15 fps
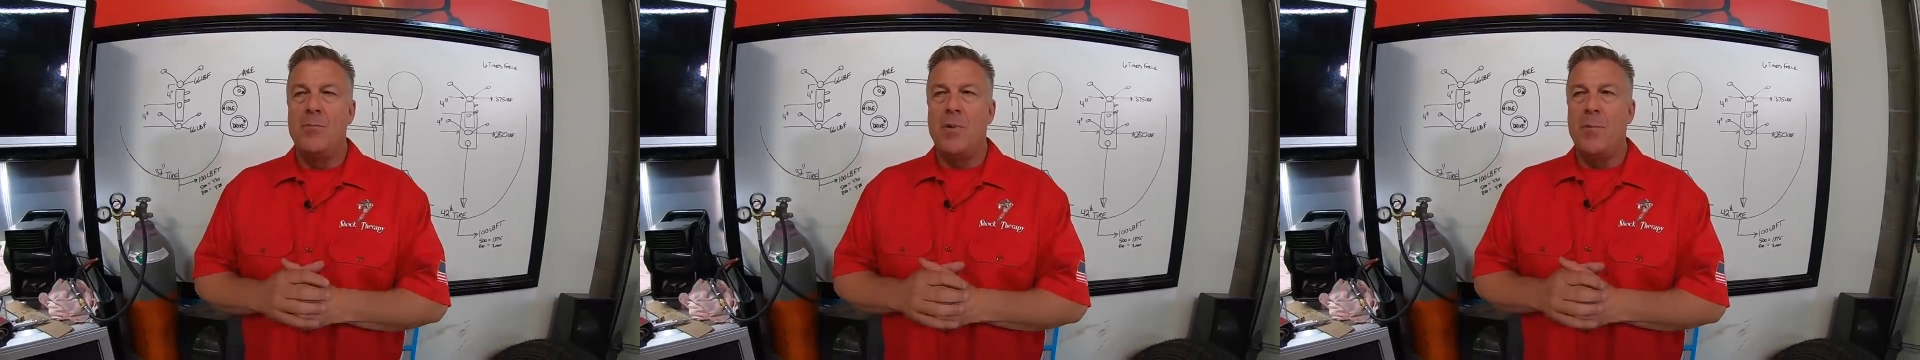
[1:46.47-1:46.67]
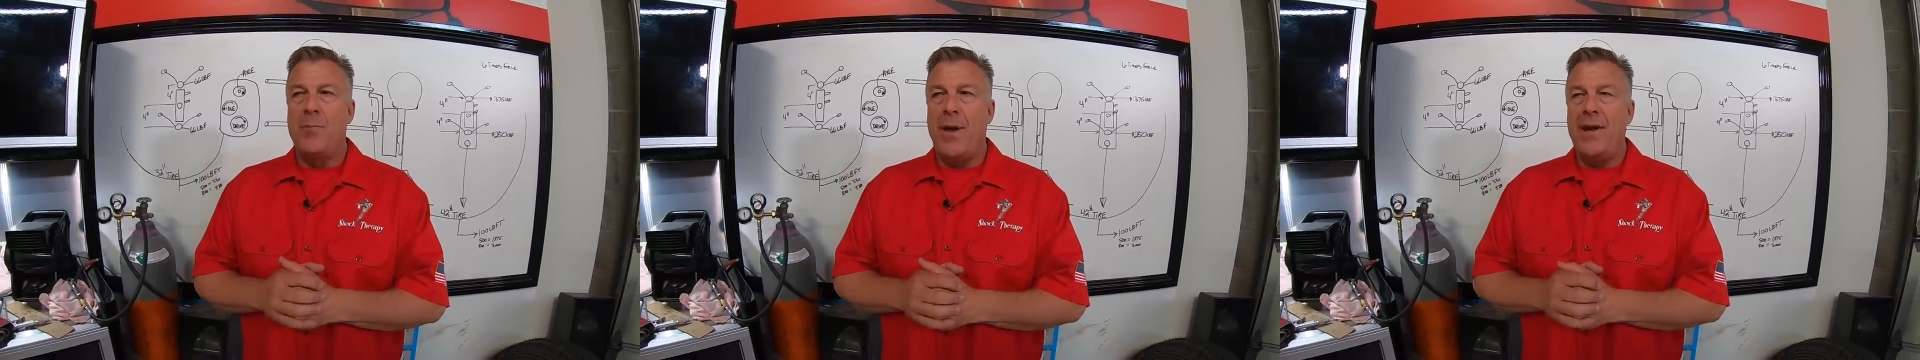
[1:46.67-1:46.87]

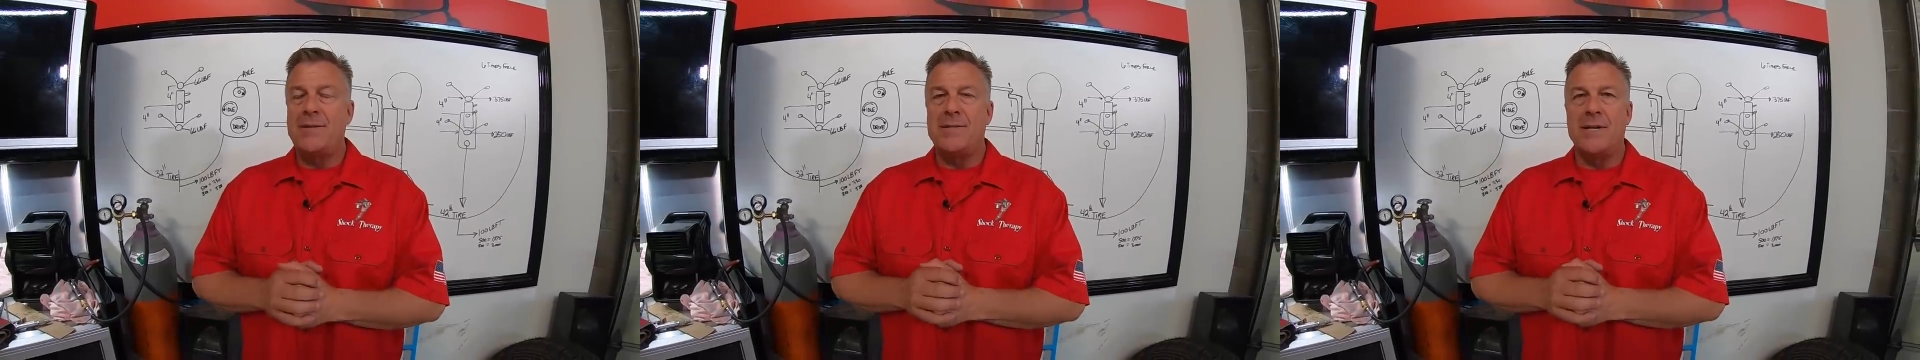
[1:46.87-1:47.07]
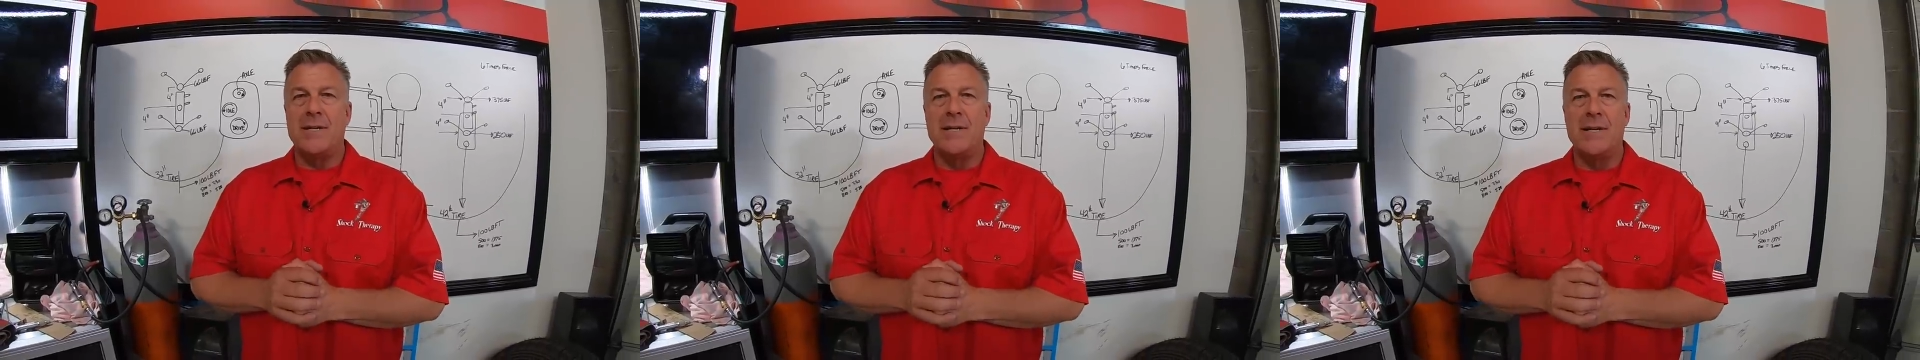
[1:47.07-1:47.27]
But
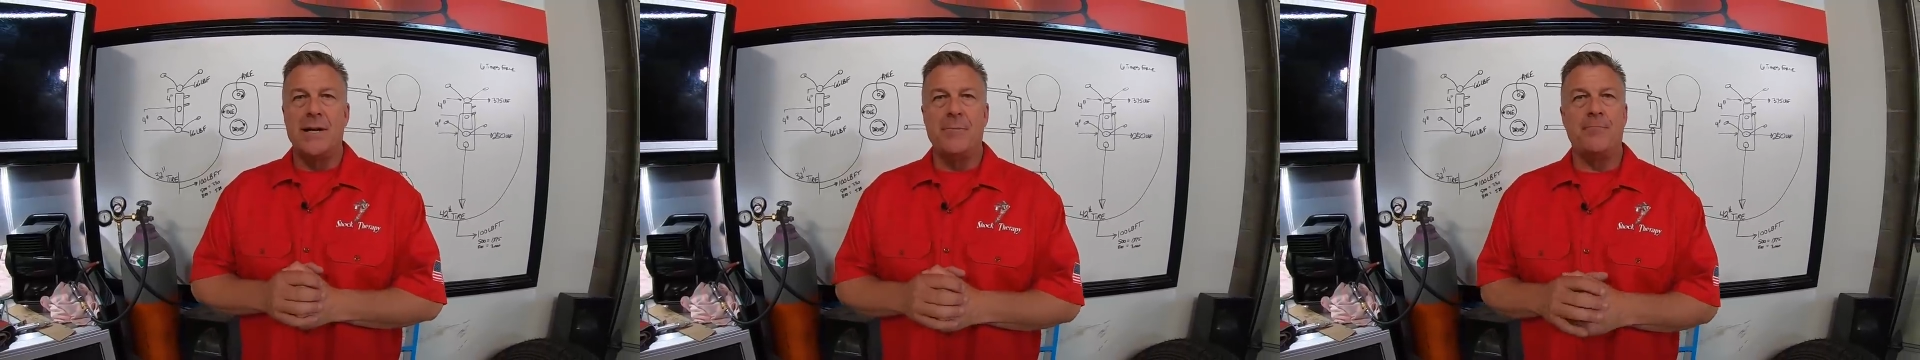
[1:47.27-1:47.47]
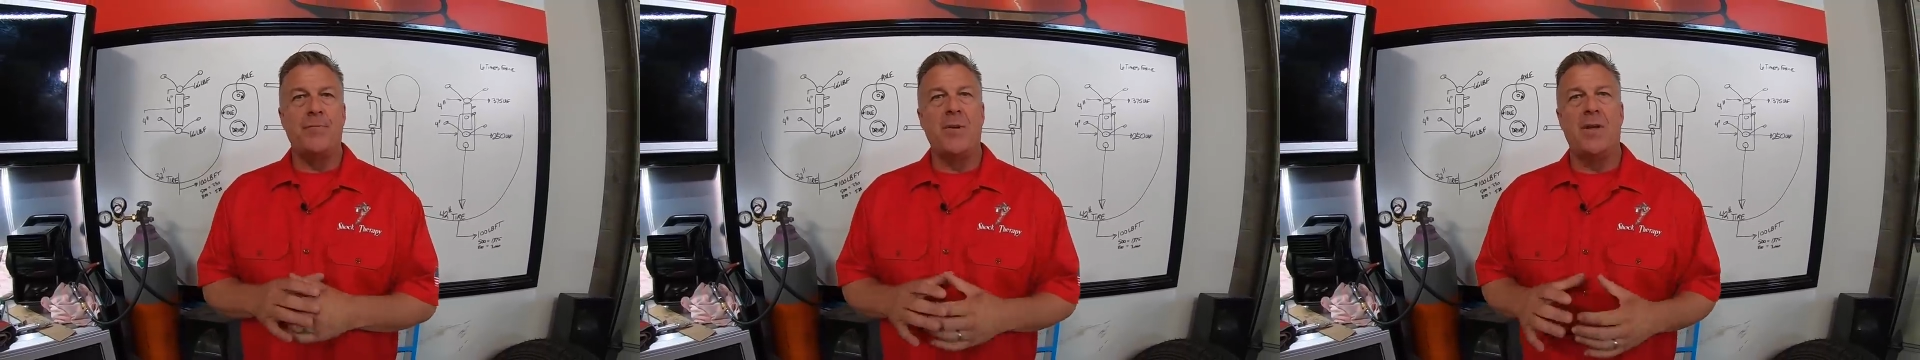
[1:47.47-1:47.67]

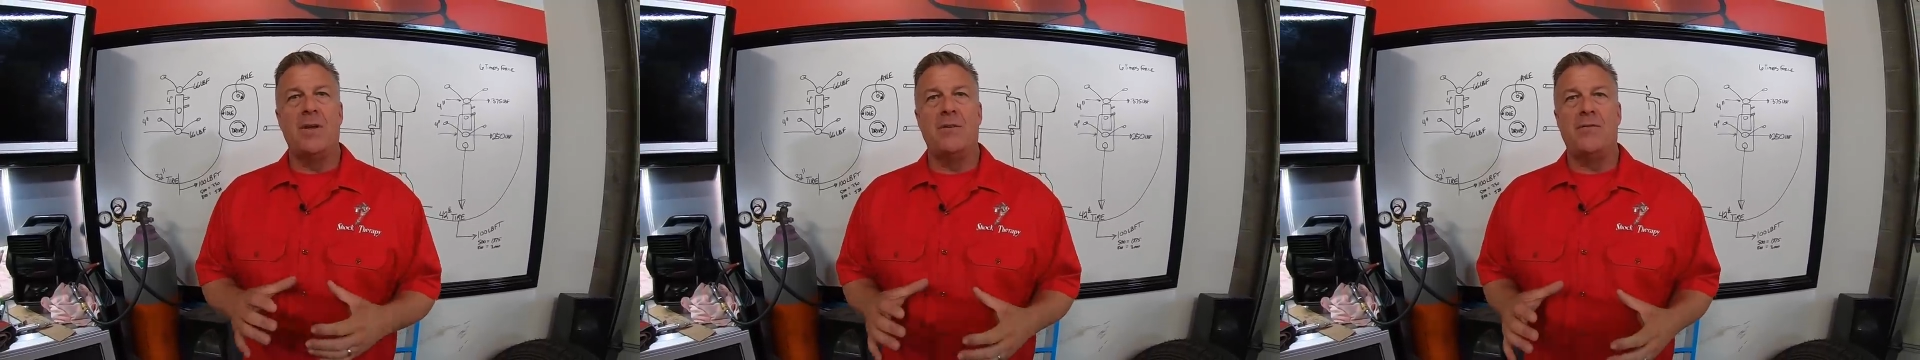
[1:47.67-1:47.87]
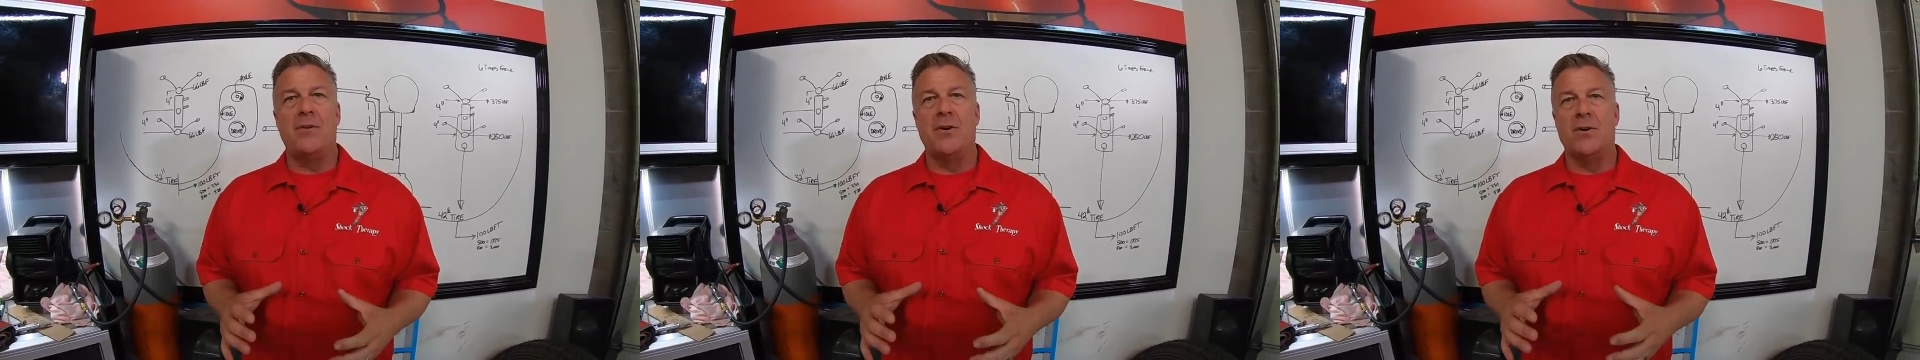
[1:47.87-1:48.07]
basically,
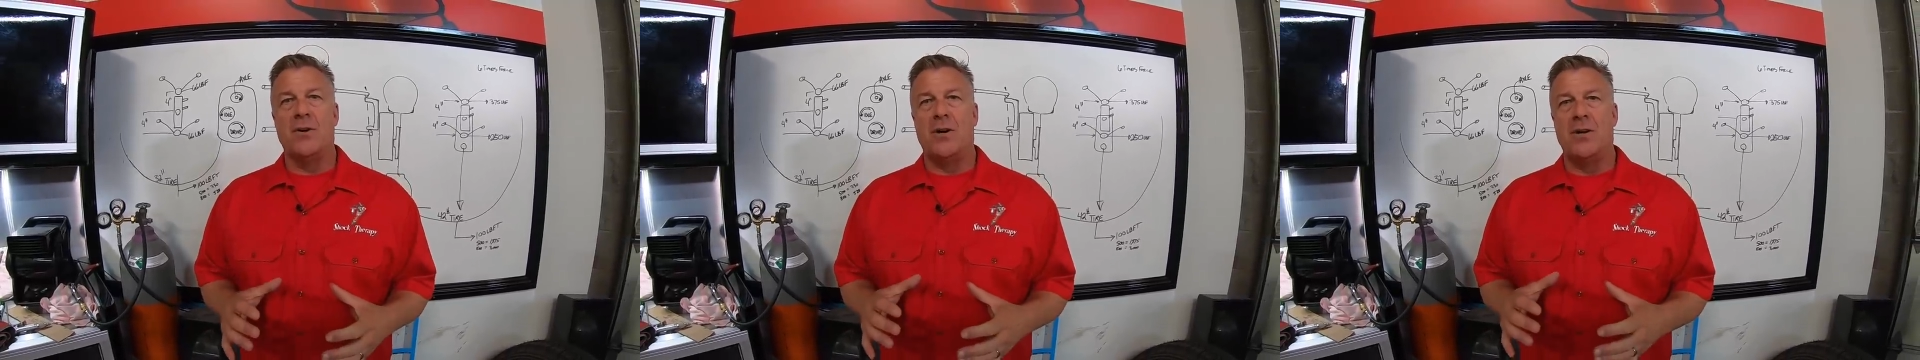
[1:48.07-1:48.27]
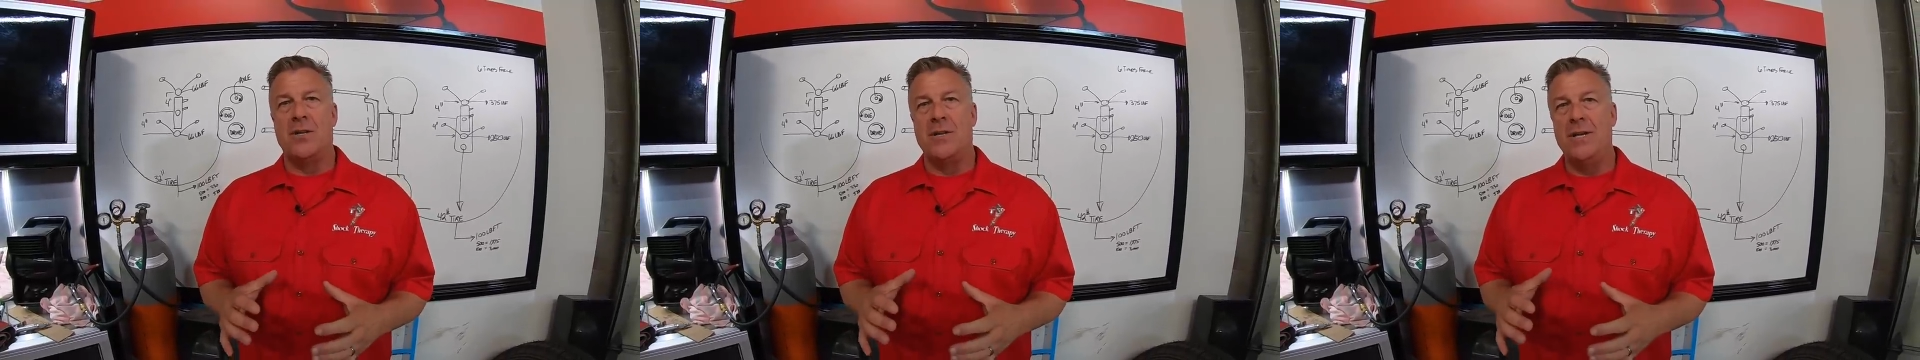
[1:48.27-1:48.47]
if
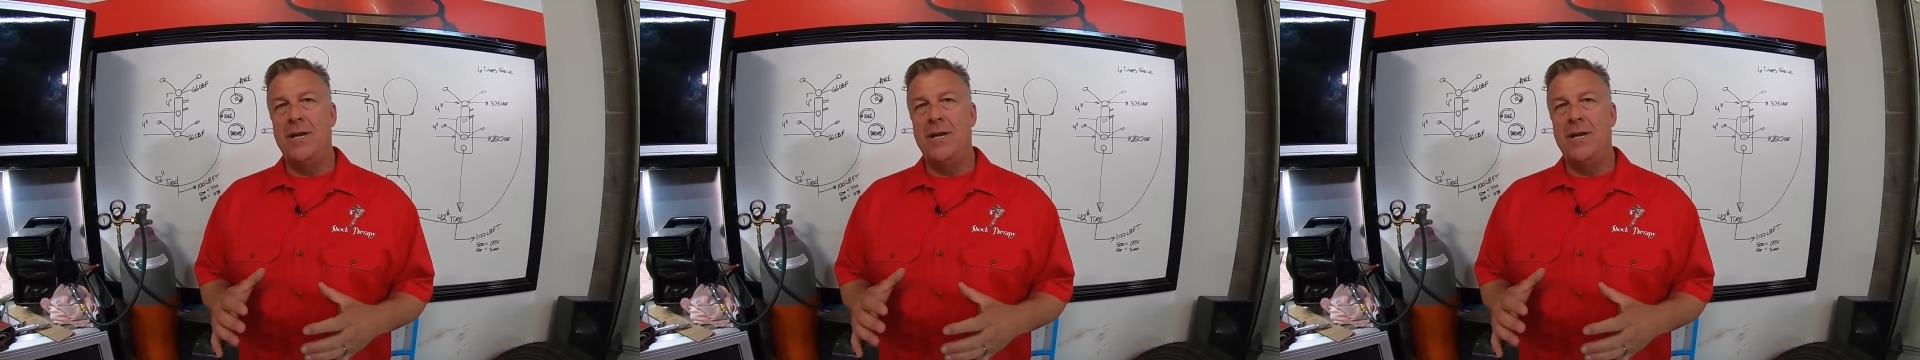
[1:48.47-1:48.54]
you're on